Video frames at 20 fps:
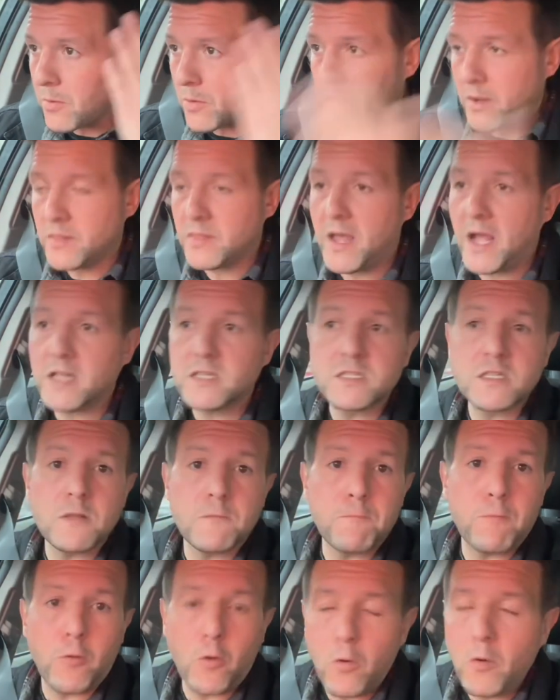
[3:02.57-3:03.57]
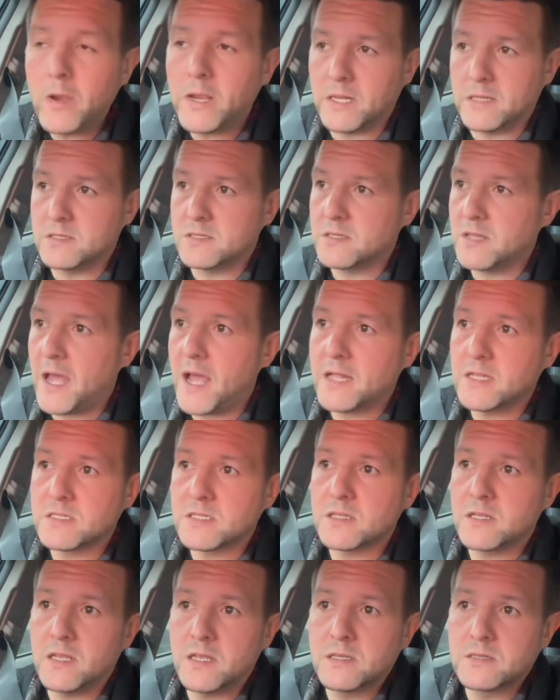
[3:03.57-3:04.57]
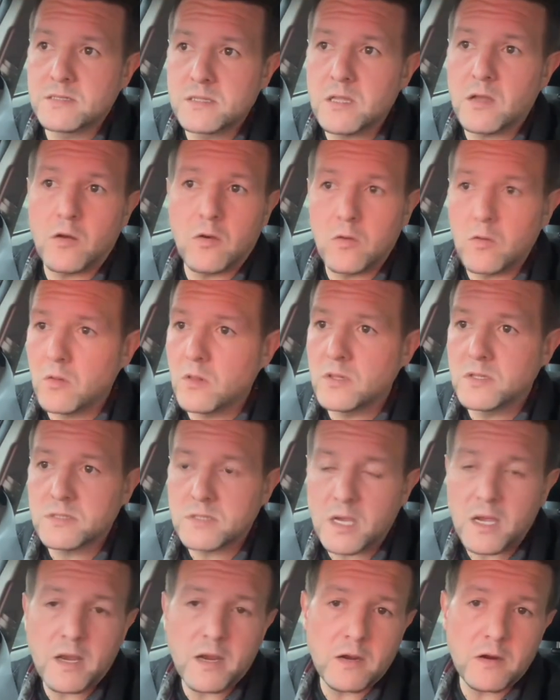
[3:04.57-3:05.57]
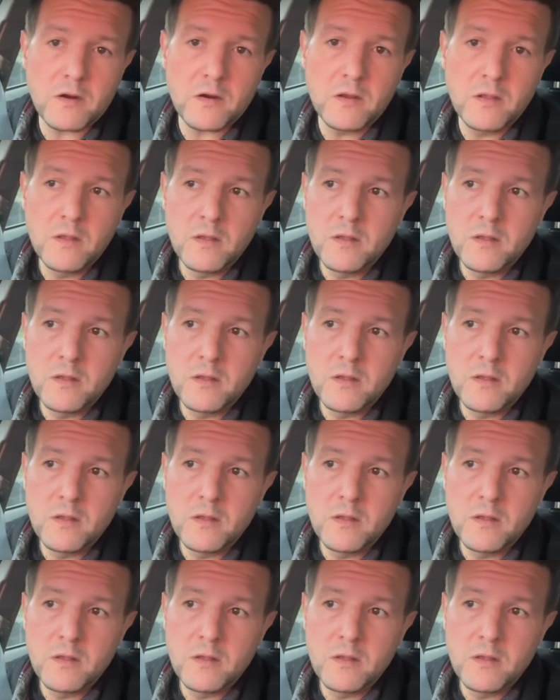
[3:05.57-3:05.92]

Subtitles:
And that's the point. That is the whole entire